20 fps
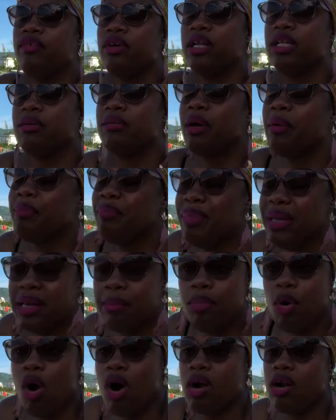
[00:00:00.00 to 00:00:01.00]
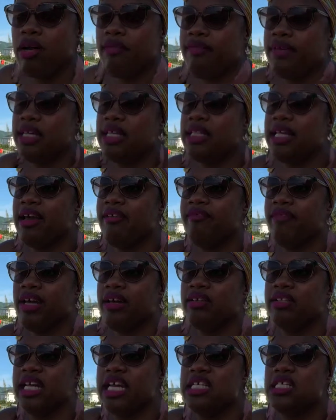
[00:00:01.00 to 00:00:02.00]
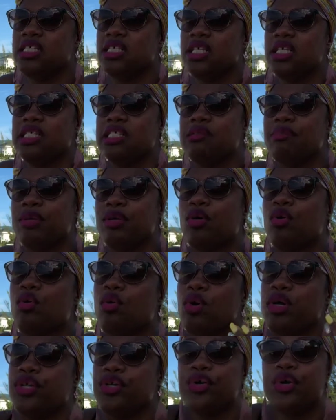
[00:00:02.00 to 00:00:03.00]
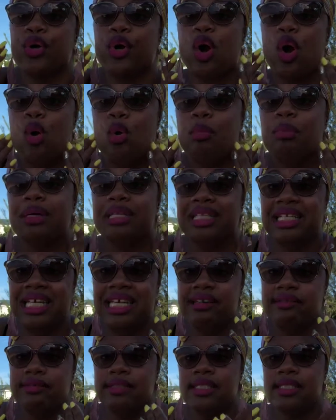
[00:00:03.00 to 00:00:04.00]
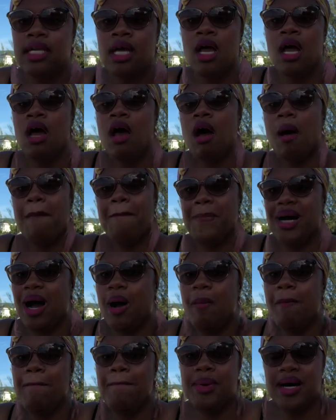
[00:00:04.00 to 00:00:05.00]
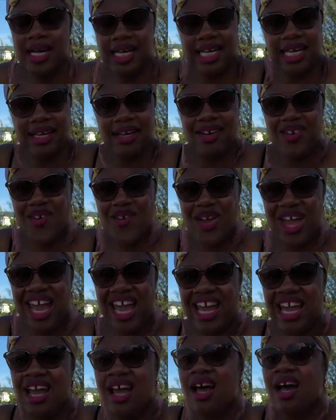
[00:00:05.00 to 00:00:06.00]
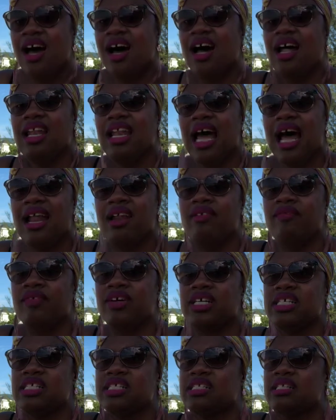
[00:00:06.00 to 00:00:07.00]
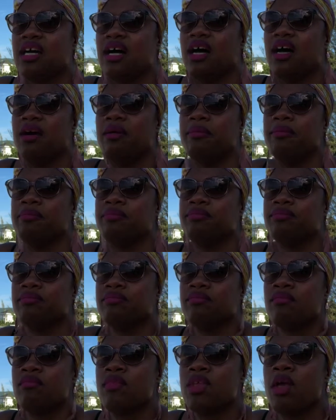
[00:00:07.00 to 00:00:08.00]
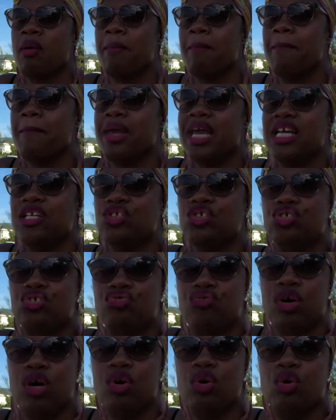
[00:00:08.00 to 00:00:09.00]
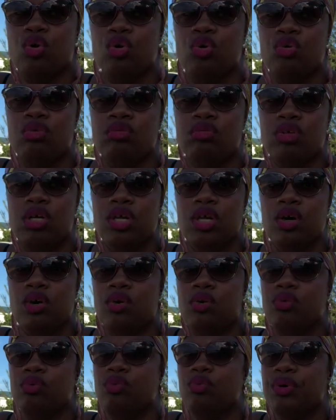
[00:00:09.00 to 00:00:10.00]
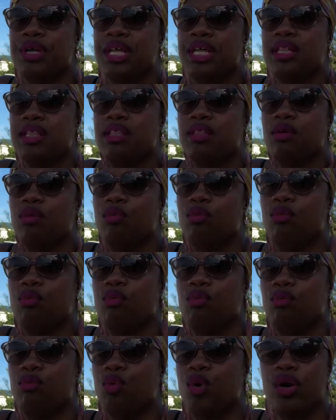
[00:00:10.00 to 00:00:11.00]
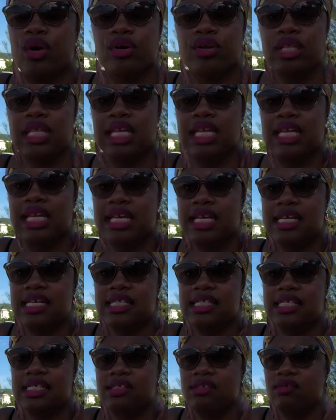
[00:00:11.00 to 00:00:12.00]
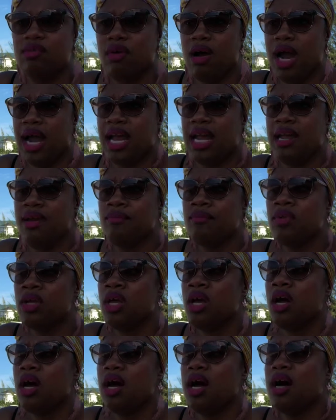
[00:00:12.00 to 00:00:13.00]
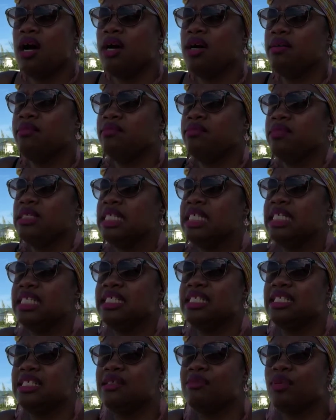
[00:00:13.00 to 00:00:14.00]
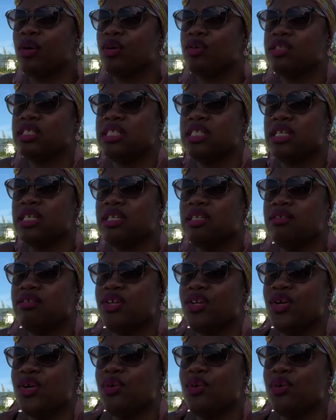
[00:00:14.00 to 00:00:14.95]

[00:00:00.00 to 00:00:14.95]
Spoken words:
A big part of it, that foundation, is built on your own beliefs about money, okay? A lot of us may struggle, you know, with worthiness, right? Is this person,